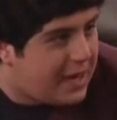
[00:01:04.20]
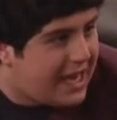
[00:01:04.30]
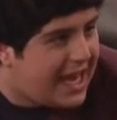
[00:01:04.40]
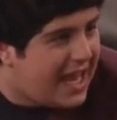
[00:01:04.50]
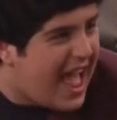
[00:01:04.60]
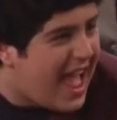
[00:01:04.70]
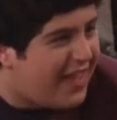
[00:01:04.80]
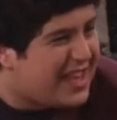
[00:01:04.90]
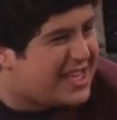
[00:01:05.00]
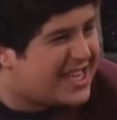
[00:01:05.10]
opening it,
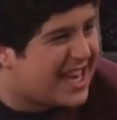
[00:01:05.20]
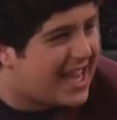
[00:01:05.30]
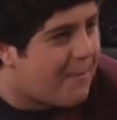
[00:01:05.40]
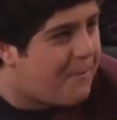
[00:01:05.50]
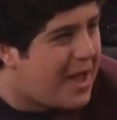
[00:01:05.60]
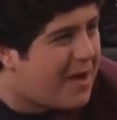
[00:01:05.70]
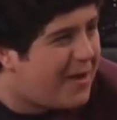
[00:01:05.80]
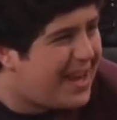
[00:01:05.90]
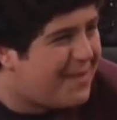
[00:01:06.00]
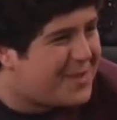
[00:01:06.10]
and then she's gonna get
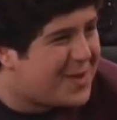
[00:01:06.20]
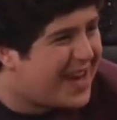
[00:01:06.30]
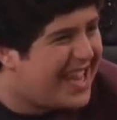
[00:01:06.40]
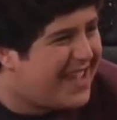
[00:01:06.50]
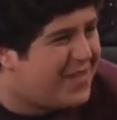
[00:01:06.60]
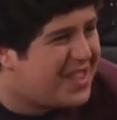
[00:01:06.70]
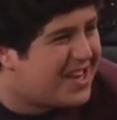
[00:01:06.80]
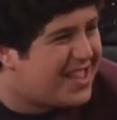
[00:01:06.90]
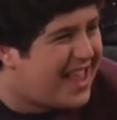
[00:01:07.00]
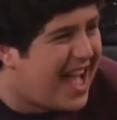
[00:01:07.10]
buried up to her
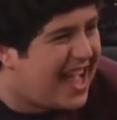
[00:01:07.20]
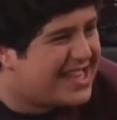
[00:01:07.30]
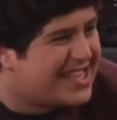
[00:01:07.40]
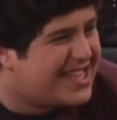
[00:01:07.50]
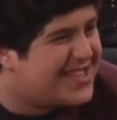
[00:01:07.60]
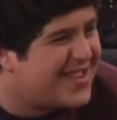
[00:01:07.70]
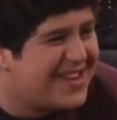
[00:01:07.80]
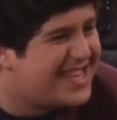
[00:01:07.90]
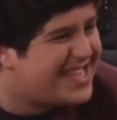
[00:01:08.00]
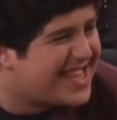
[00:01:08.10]
evil little eyes in
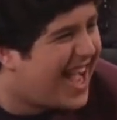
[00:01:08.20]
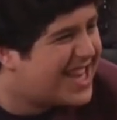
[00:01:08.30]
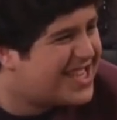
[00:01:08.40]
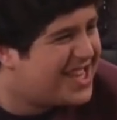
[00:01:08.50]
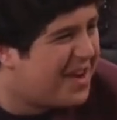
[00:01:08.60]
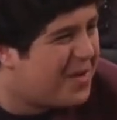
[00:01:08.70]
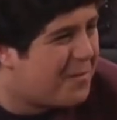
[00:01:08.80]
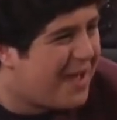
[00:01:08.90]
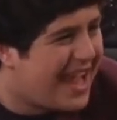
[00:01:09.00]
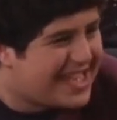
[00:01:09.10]
dirty socks and
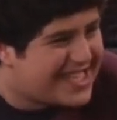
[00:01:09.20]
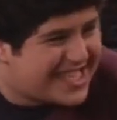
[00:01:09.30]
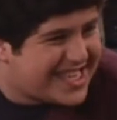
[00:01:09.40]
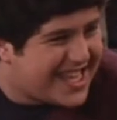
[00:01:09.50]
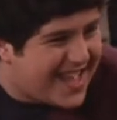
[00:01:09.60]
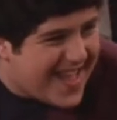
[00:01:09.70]
underpants.